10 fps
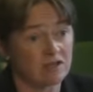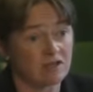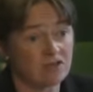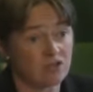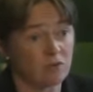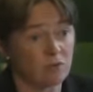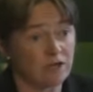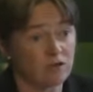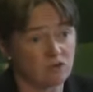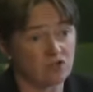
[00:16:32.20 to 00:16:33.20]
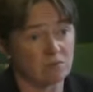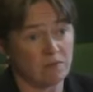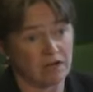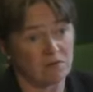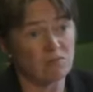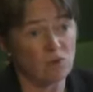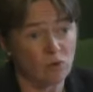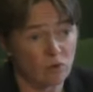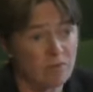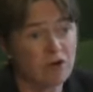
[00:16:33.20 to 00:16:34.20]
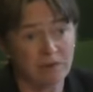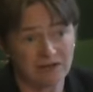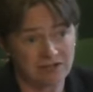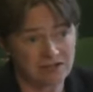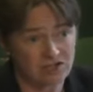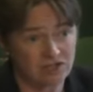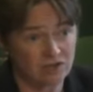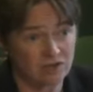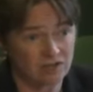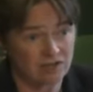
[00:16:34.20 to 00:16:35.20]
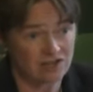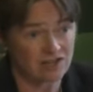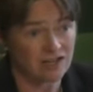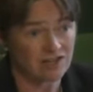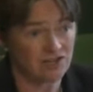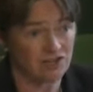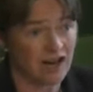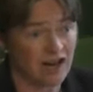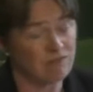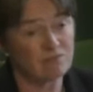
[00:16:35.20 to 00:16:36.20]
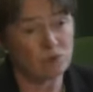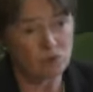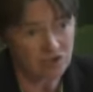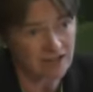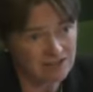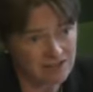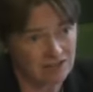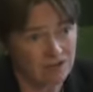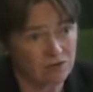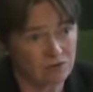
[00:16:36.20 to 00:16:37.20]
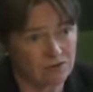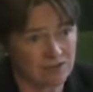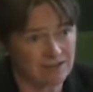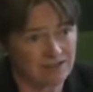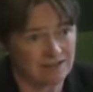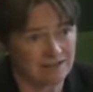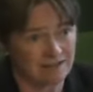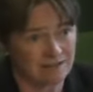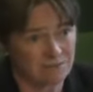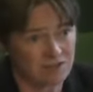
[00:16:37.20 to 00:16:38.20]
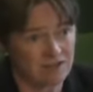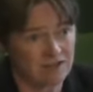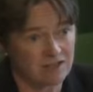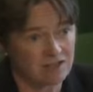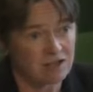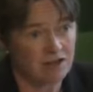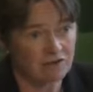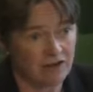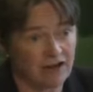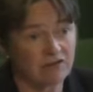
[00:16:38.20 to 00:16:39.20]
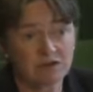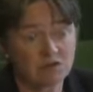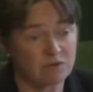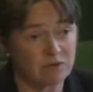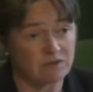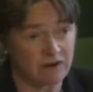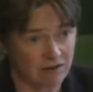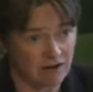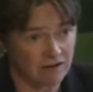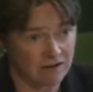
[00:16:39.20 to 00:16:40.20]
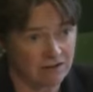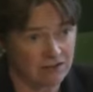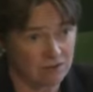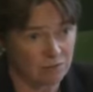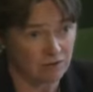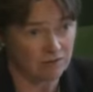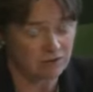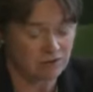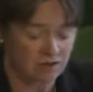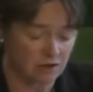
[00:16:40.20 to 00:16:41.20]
So we look to make more mobile testing units, to have more tests in local testing sites for areas with very high disease prevalence.